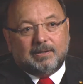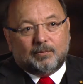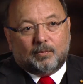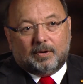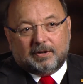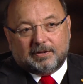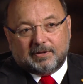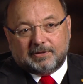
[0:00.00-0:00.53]

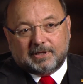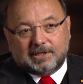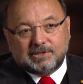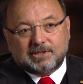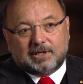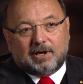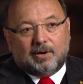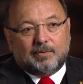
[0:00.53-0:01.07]
One of the
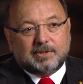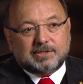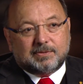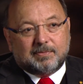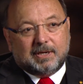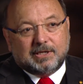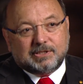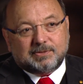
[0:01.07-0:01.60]
things that always
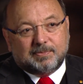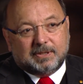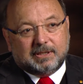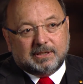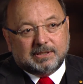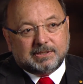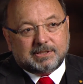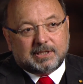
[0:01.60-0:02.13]
amazed me
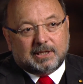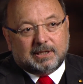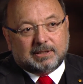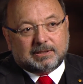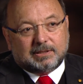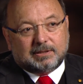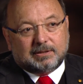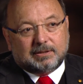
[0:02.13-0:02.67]
is
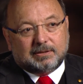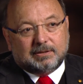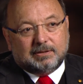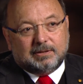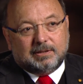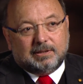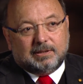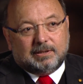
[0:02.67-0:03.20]
that
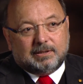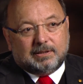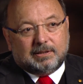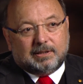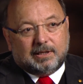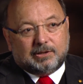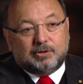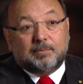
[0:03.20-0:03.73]

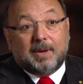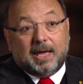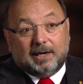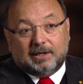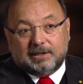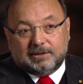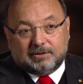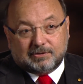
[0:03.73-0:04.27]

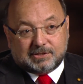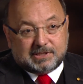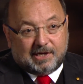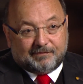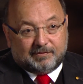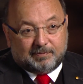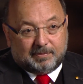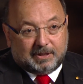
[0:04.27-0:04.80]
humanity, there's
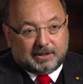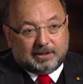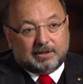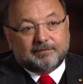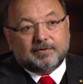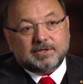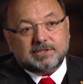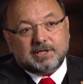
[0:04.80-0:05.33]
7 billion
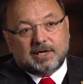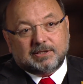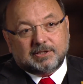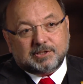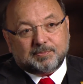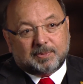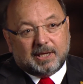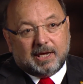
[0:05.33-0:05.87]
of us on
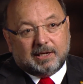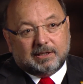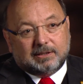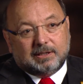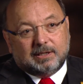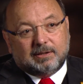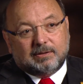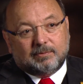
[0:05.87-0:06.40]
this planet,
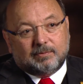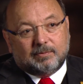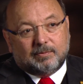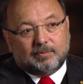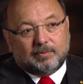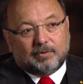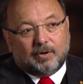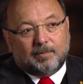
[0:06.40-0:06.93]
and
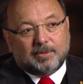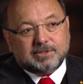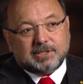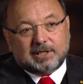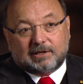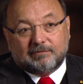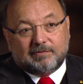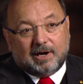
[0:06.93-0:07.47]
we're almost
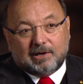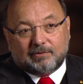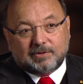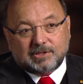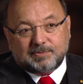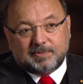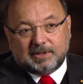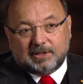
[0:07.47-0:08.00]
like a
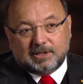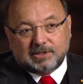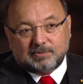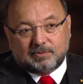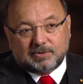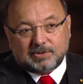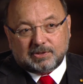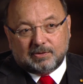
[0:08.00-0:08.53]
virus because
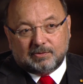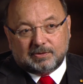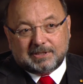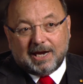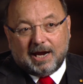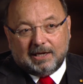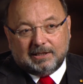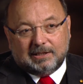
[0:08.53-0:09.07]
we're so
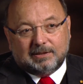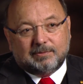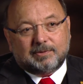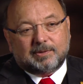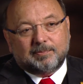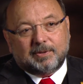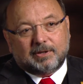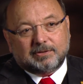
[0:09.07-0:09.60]
tiny
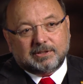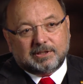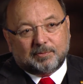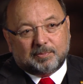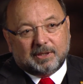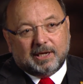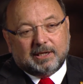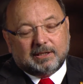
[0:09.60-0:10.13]
compared to the
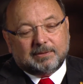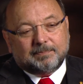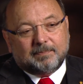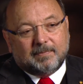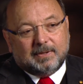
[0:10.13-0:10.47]
planet.